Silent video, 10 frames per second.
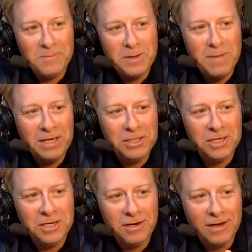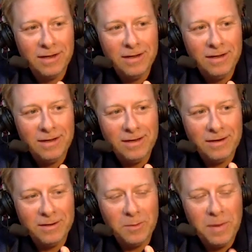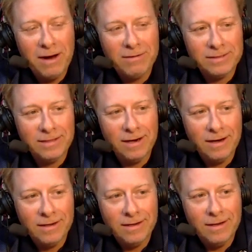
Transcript: You mentioned your parents there.